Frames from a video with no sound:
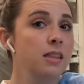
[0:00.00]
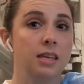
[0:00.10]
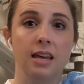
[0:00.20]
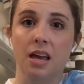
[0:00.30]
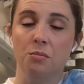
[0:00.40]

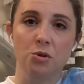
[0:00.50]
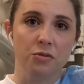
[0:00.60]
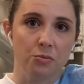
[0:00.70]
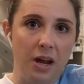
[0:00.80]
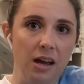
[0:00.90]
They can't
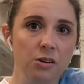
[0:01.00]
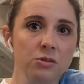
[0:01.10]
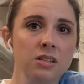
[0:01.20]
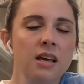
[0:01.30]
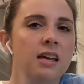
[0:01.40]
move
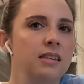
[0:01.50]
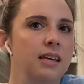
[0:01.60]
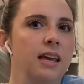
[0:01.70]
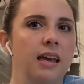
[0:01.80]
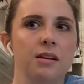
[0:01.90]
around, they
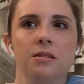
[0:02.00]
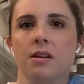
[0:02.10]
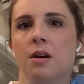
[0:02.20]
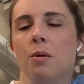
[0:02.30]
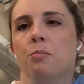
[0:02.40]
can't
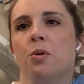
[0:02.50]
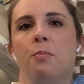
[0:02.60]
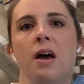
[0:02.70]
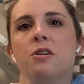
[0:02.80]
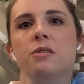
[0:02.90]

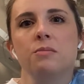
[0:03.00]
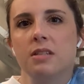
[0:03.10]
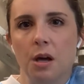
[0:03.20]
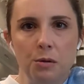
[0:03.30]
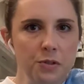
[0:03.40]
propel
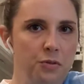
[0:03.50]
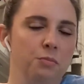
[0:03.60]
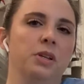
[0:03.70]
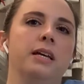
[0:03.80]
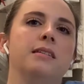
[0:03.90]
themselves
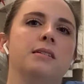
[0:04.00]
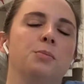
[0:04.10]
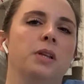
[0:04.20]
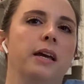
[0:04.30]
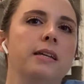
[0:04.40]
from place to
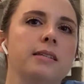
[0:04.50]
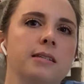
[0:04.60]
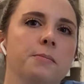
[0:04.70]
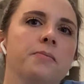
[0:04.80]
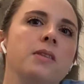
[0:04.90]
place.